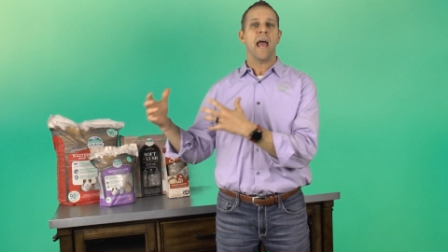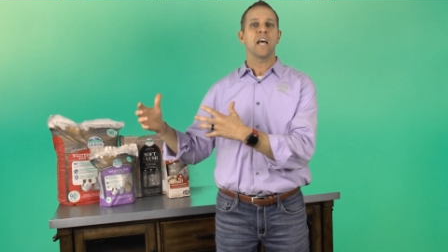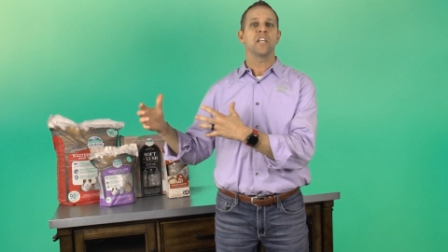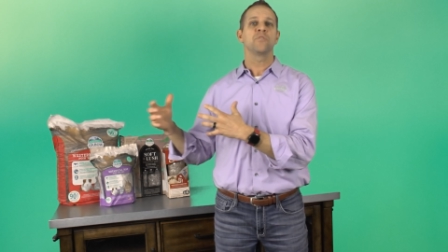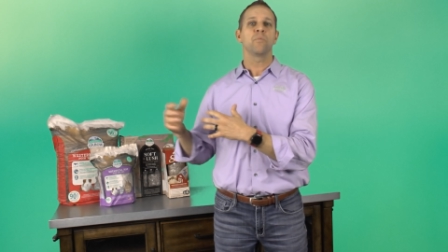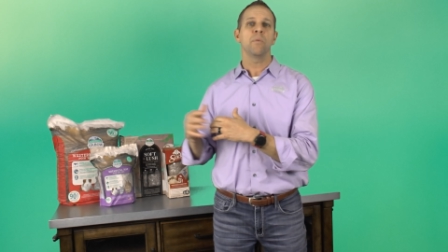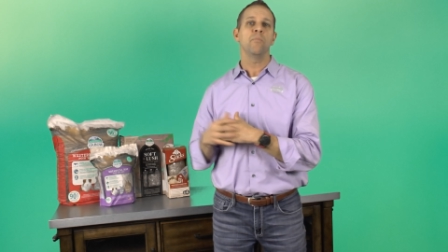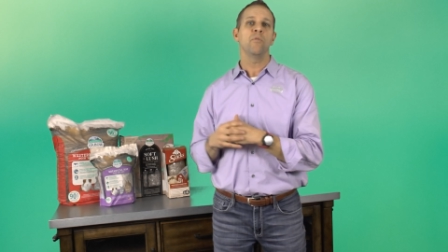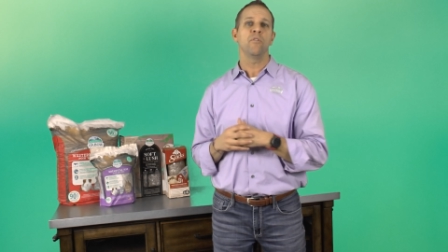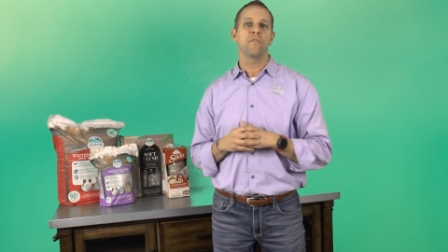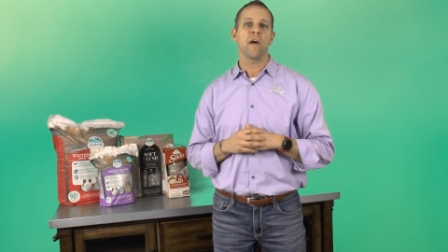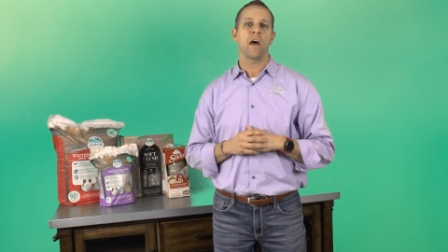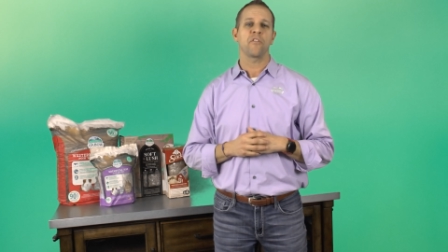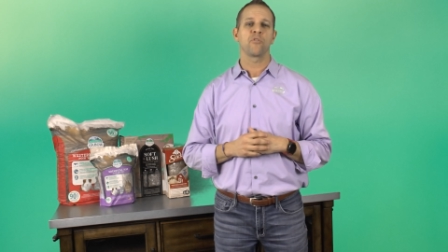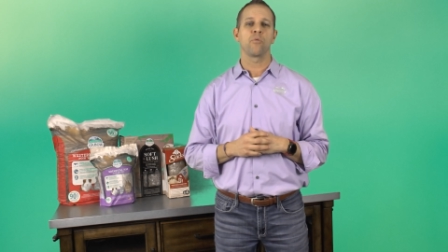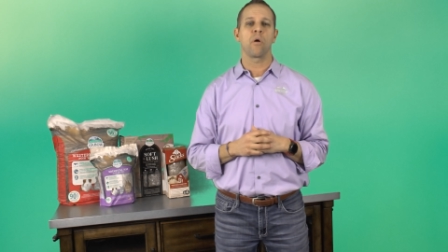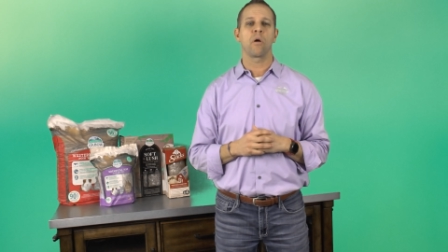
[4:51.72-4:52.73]
as we move
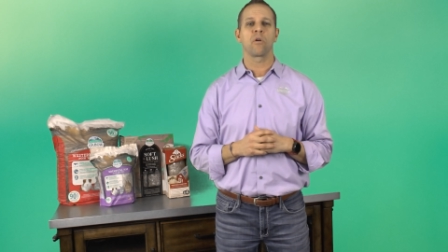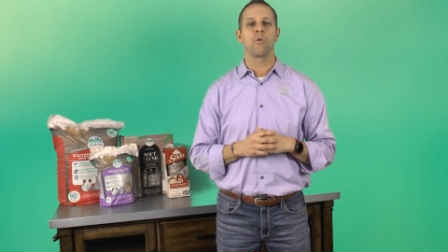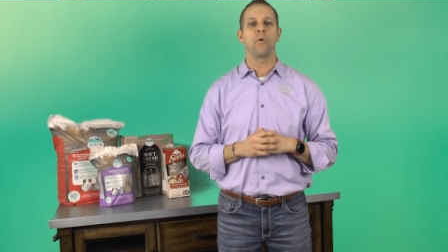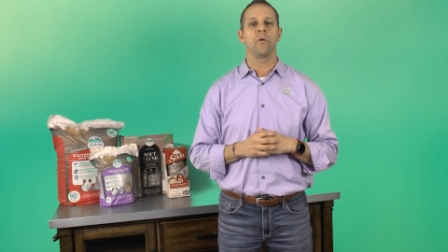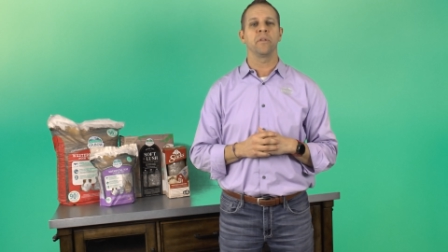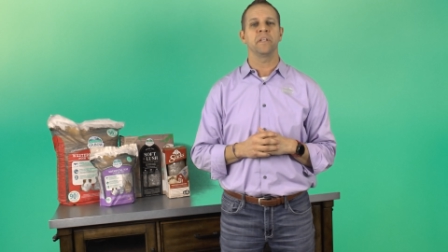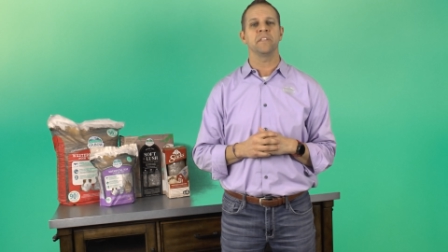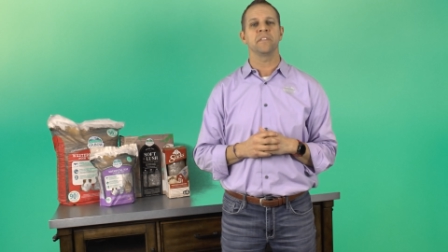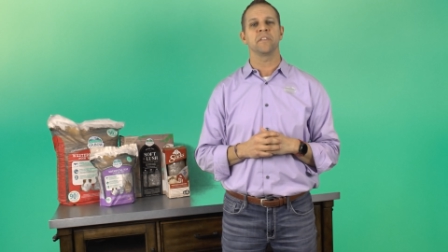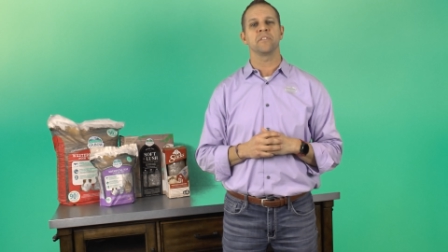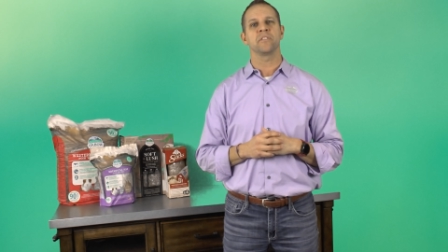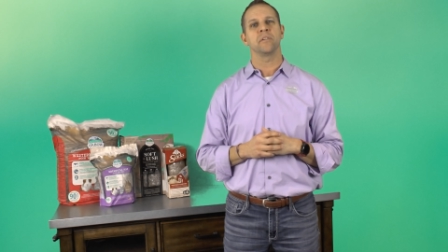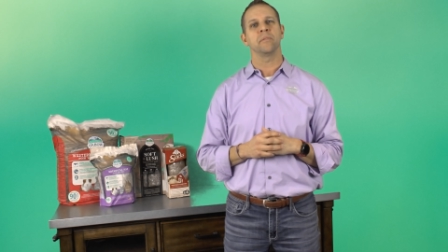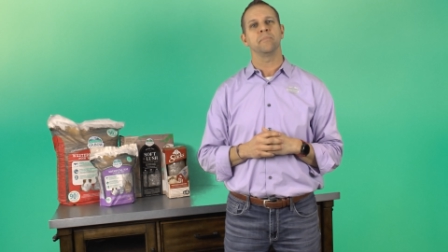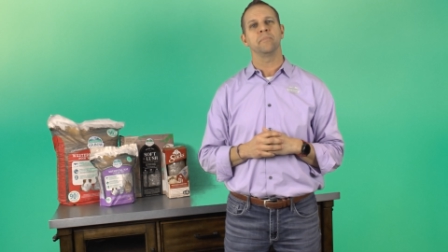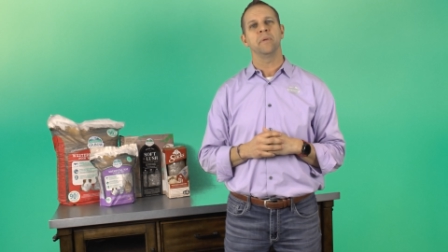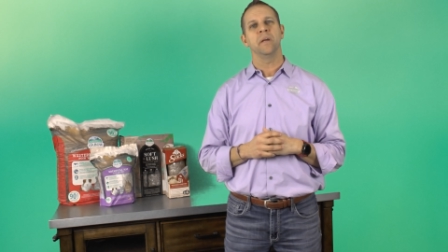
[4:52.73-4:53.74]
that through our quality
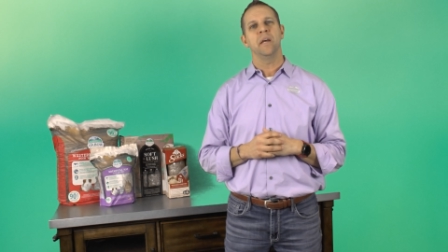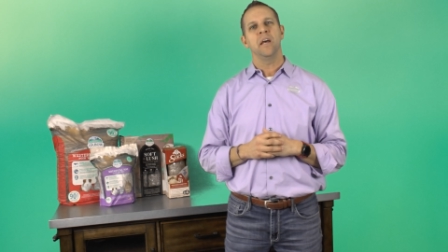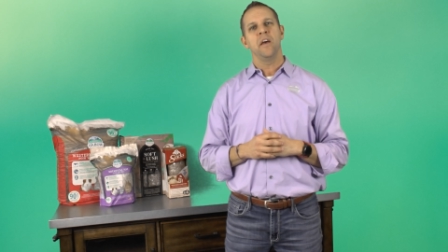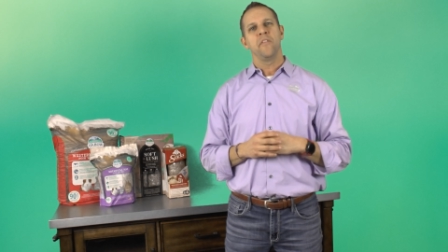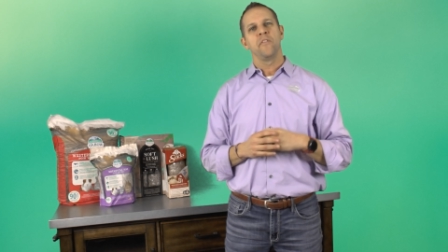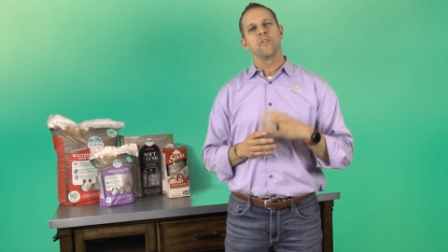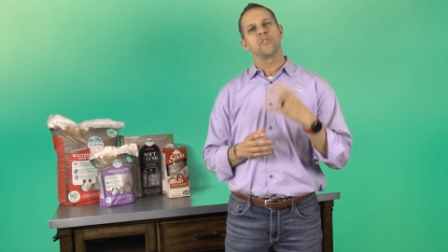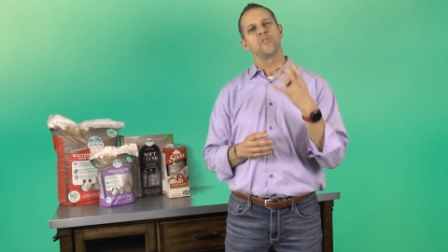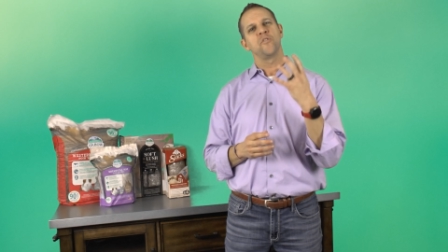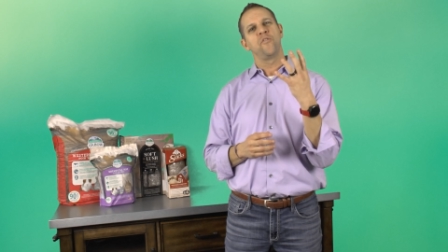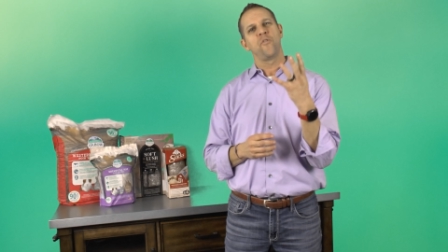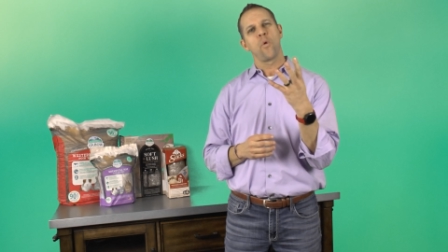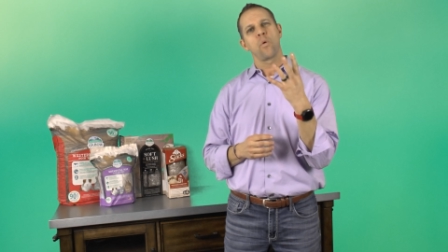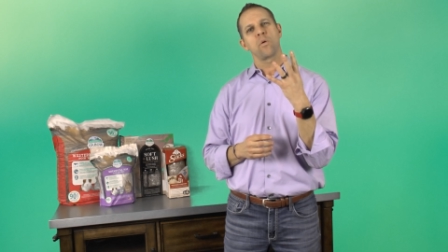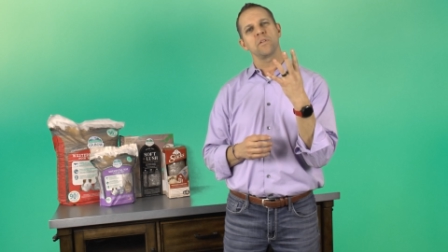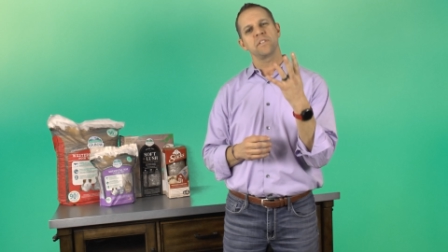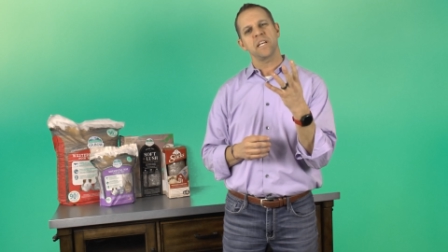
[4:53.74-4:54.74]
system. There's
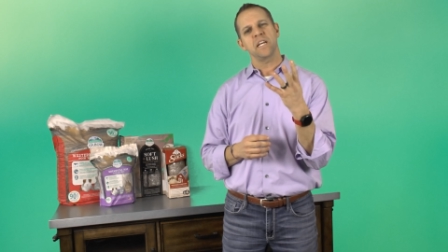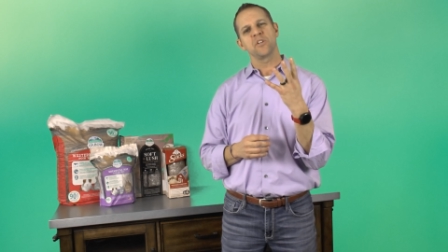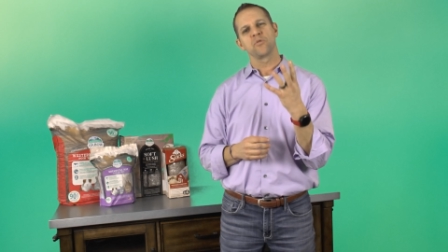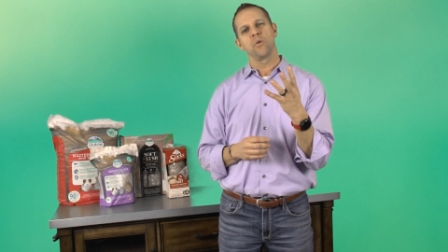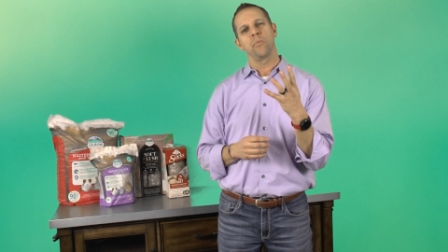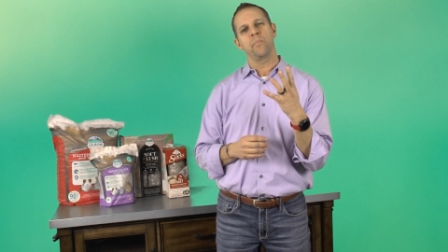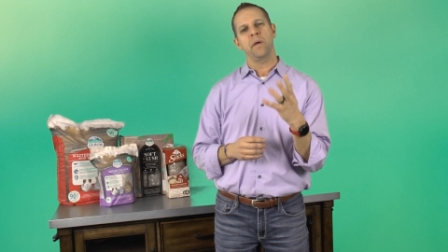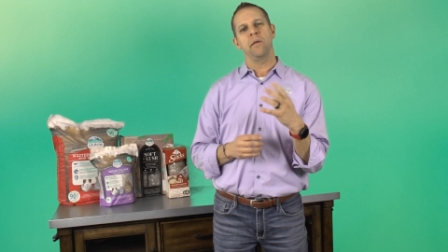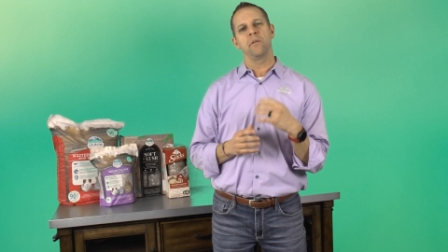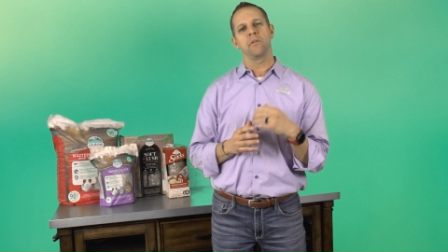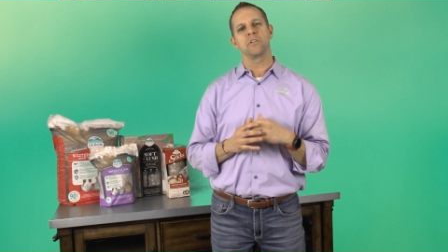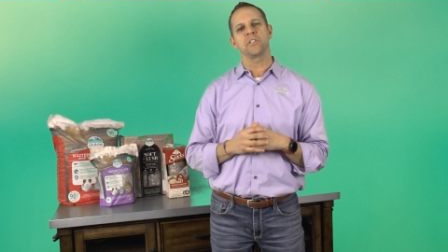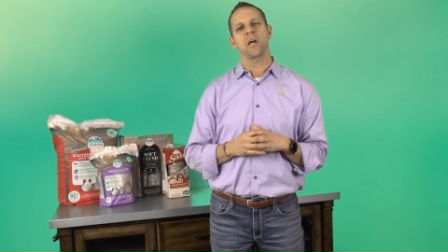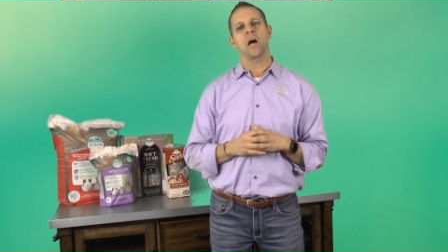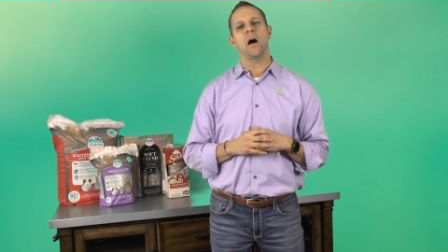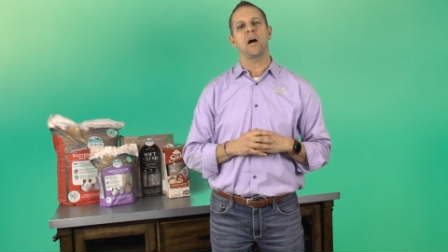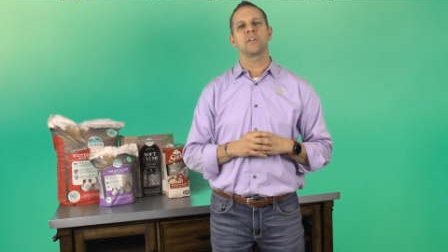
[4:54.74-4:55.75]
four central
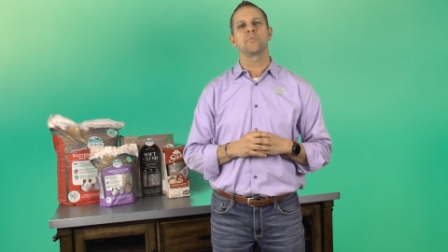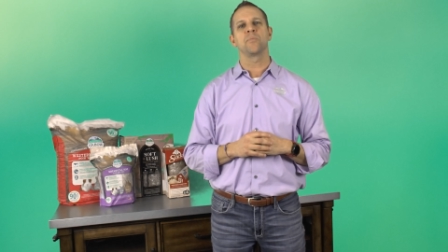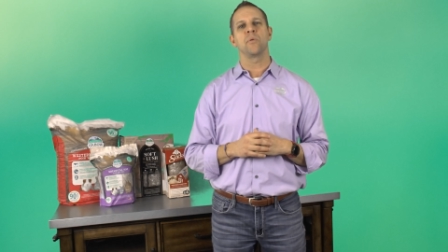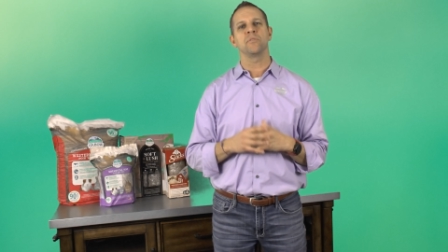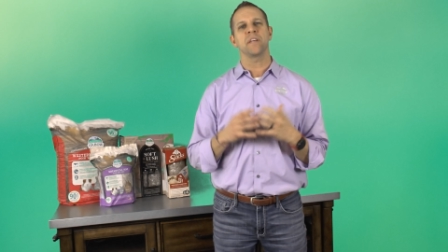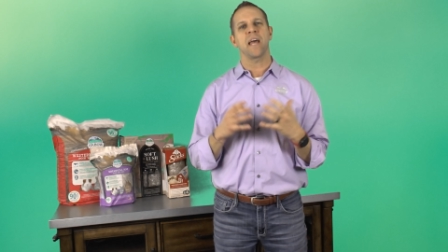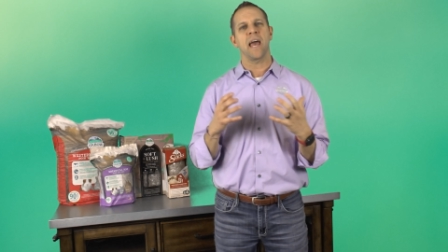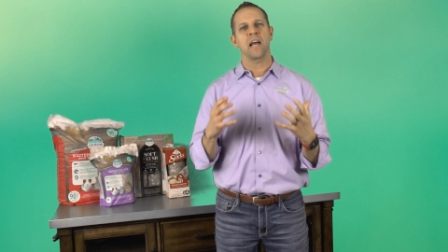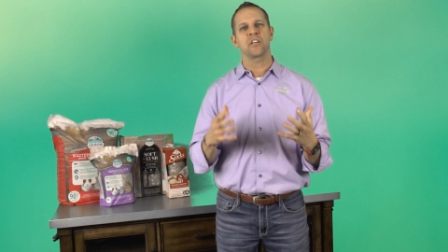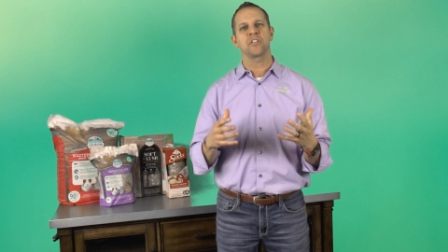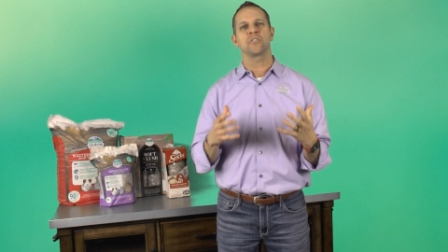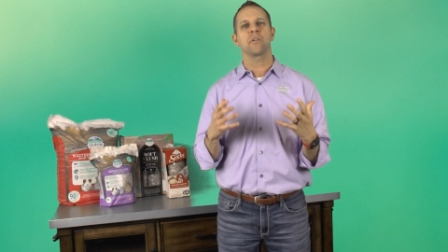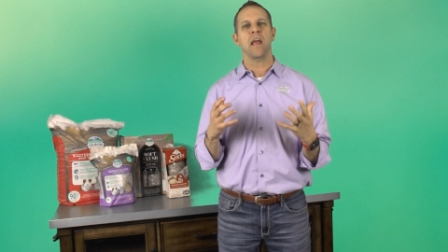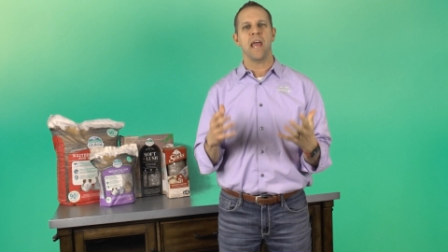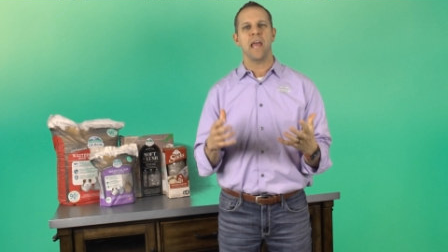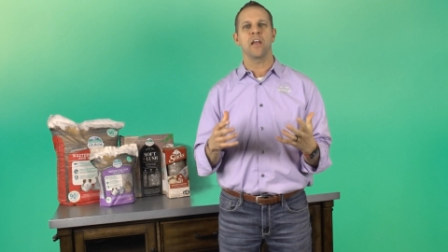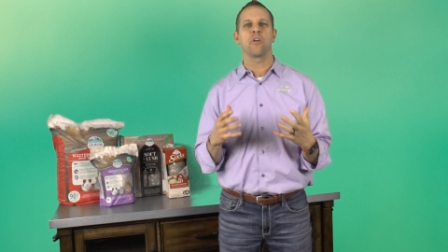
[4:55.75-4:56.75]
pillars to Oxbow's
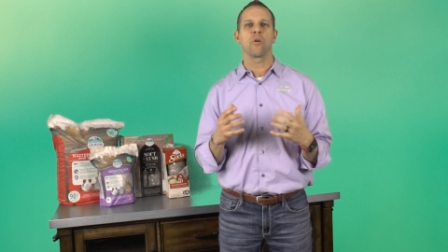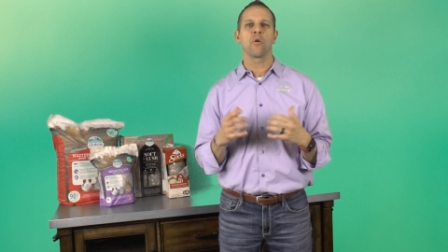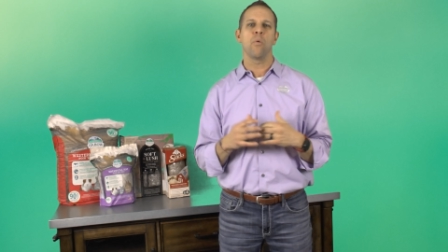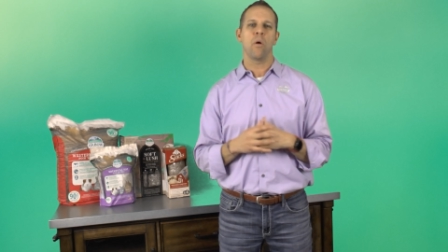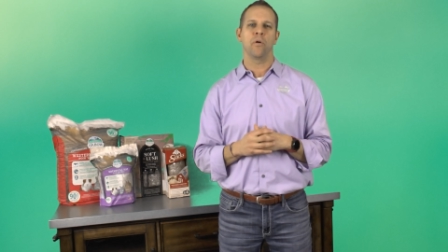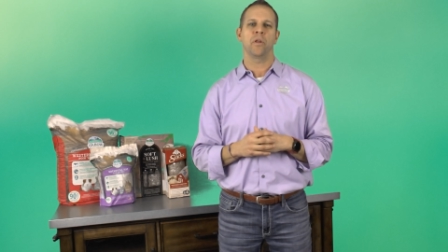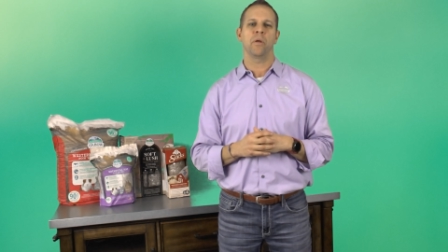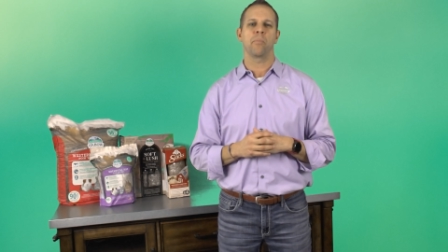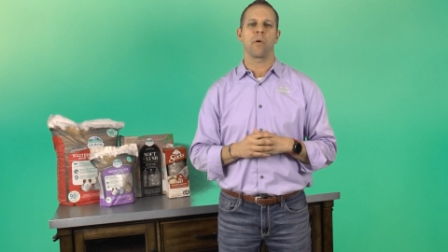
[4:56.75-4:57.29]
extra acre quality